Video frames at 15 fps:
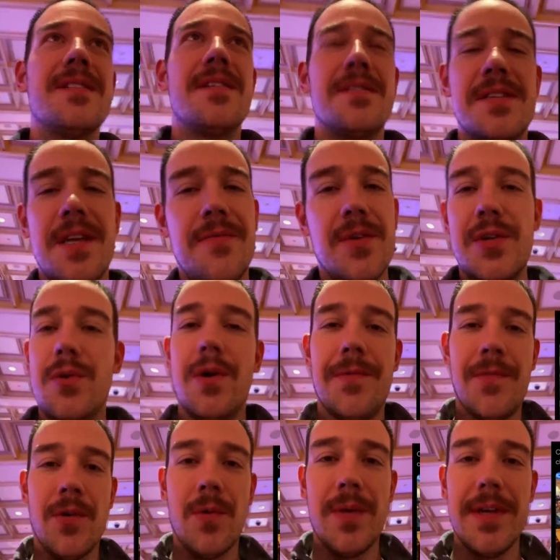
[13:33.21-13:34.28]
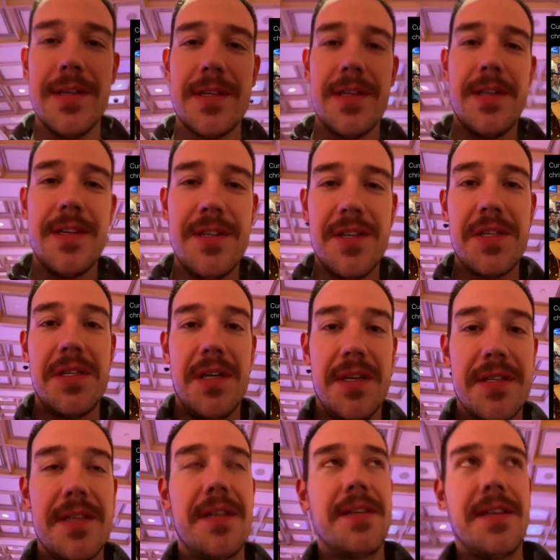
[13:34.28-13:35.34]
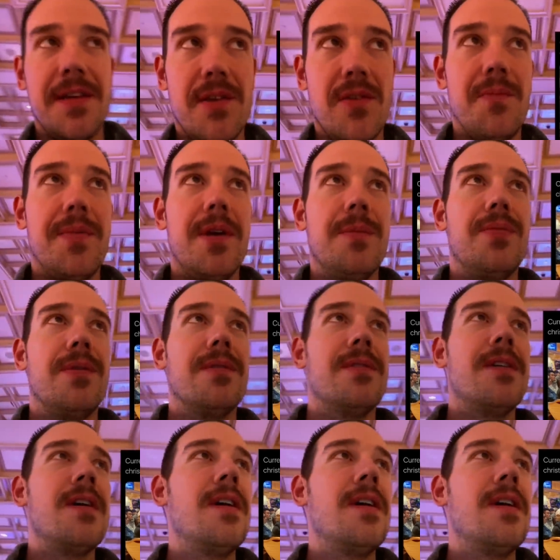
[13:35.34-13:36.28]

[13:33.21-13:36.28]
Doesn't even do it for a reason, just does it to tilt people,